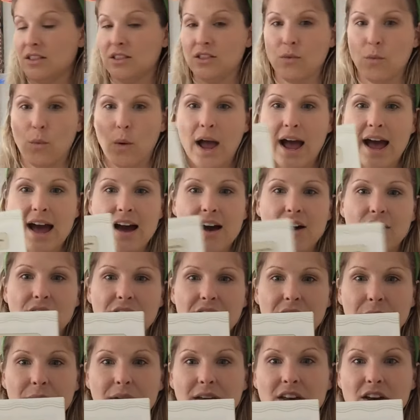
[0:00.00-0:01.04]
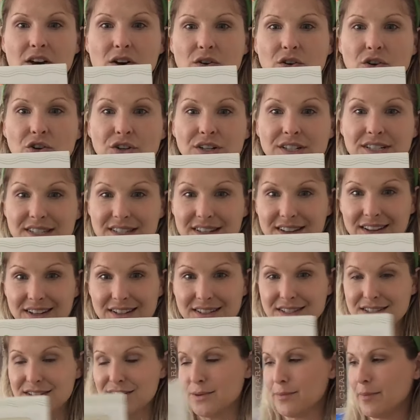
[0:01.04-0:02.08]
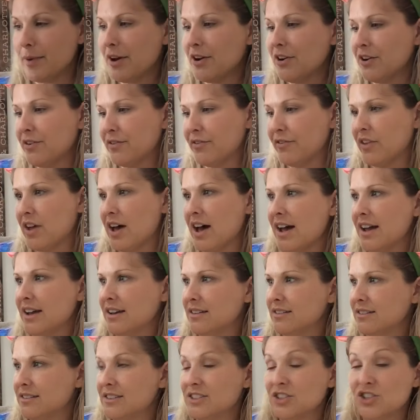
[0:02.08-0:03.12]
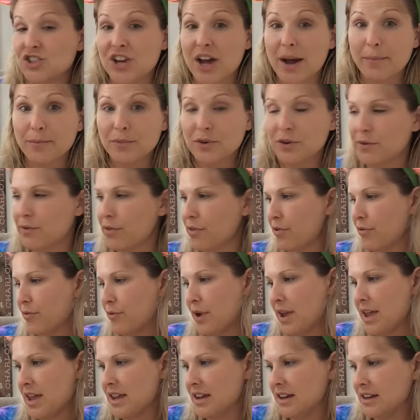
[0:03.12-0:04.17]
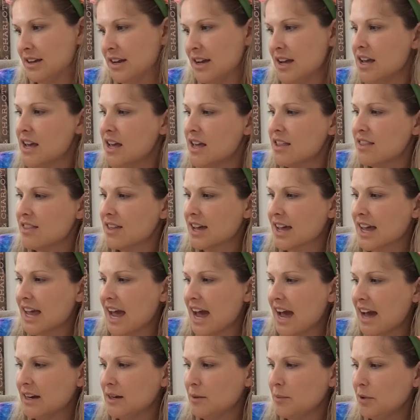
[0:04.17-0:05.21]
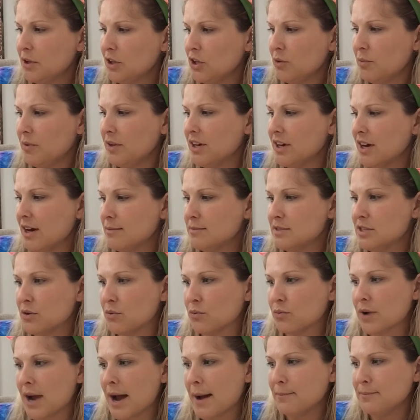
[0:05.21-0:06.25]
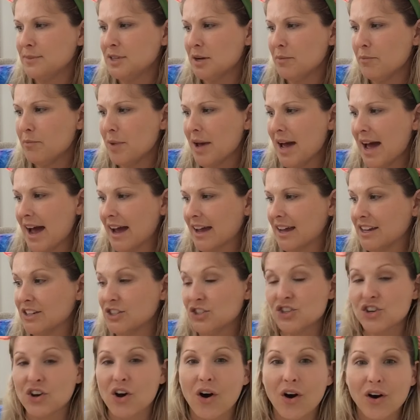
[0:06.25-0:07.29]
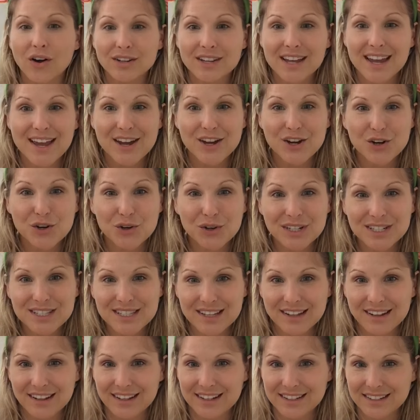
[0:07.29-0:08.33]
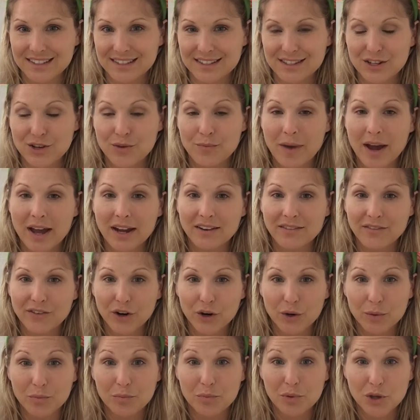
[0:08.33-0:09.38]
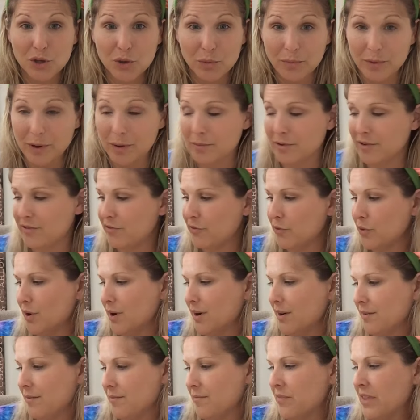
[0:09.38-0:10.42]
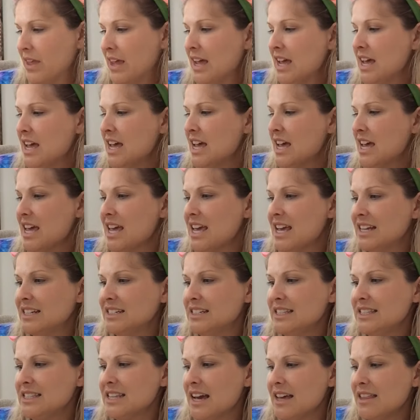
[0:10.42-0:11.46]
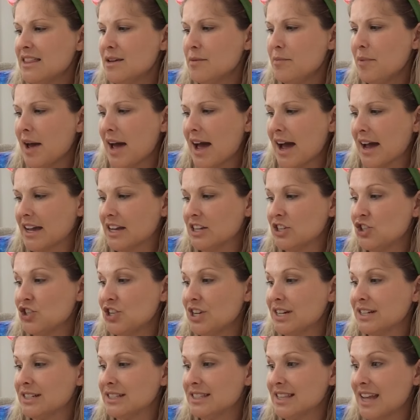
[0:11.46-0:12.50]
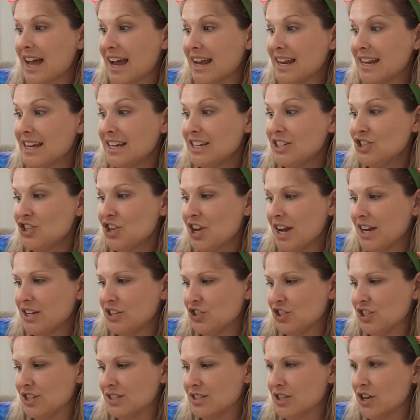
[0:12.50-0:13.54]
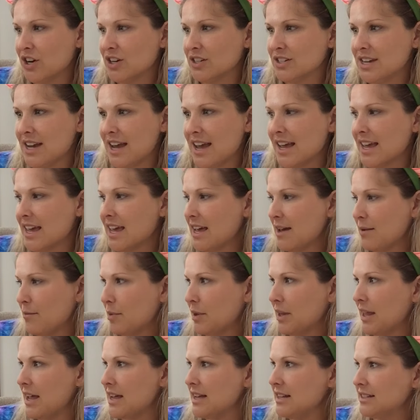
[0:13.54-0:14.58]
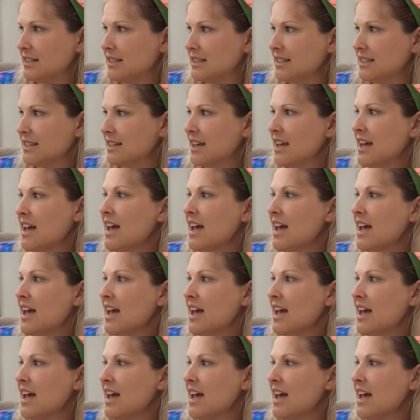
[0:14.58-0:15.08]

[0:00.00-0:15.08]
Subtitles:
Wow, here we go. Chrysalis to butterfly. Chapter 3. The caterpillar becomes a wrapped up package called a chrysalis. You might have heard pupa before. Inside the package, exciting changes are taking place.